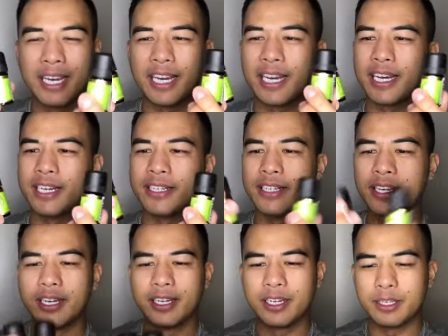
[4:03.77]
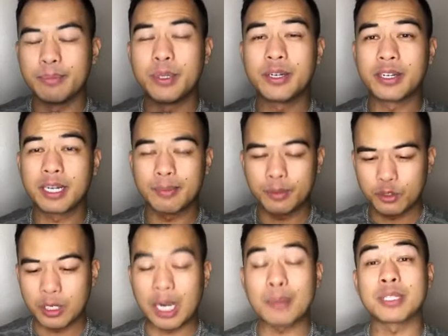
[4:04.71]
And you put a couple
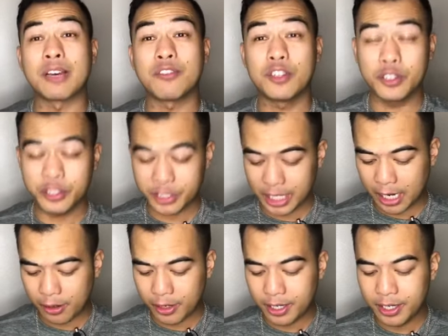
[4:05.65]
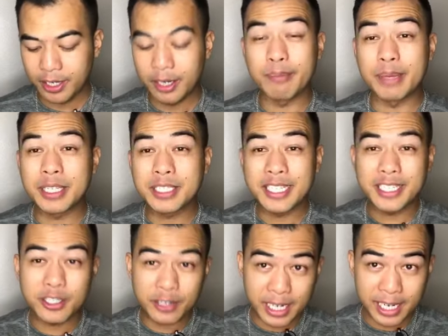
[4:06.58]
drops after you shower, mix it in
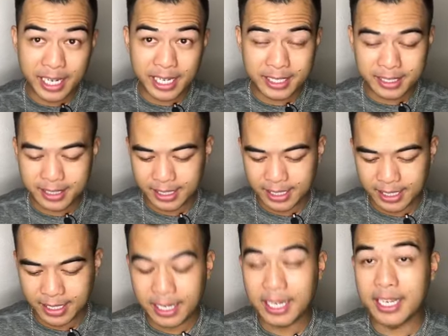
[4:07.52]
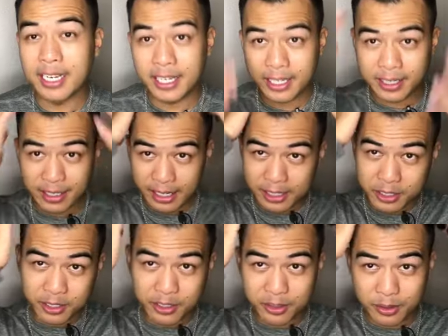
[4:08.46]
your hands, and I
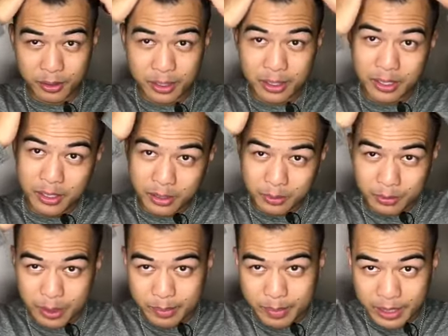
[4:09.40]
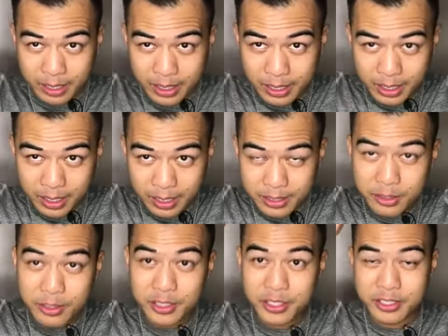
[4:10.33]
guess you rub it
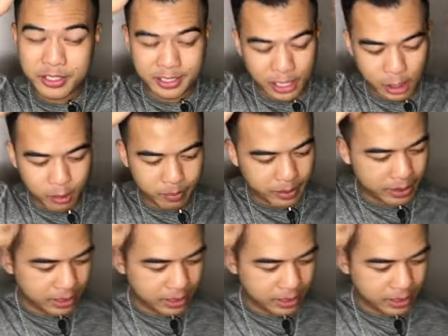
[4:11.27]
into your scalp.